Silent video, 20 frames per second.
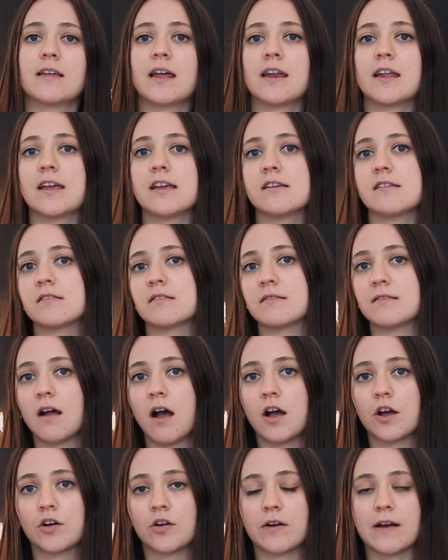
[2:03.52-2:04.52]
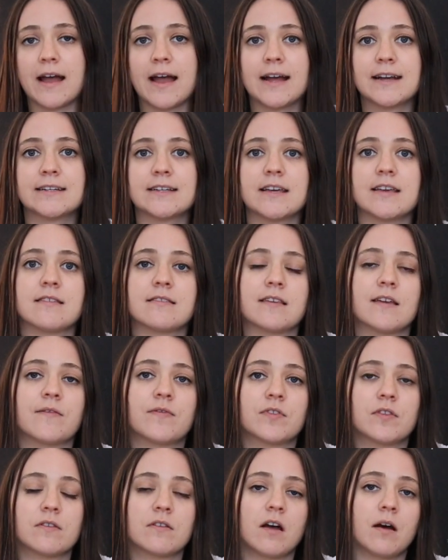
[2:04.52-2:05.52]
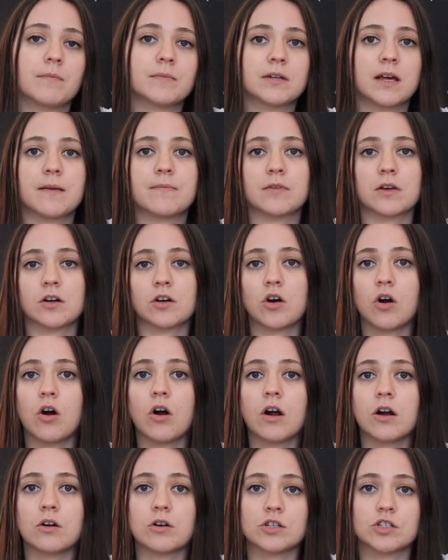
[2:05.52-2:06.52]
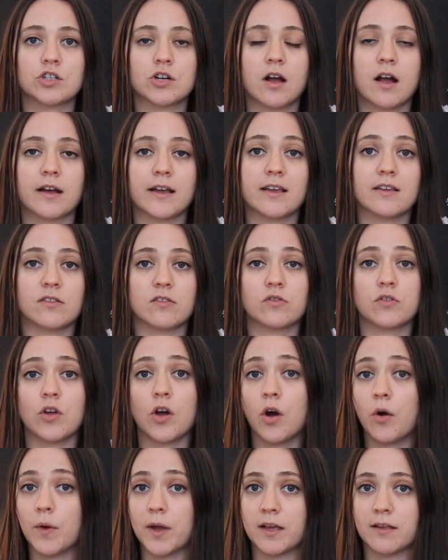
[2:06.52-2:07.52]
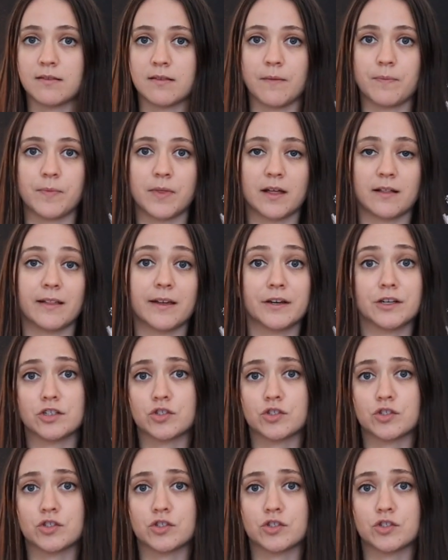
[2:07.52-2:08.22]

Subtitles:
that it is not correct is if sometimes a car or truck is towing something like a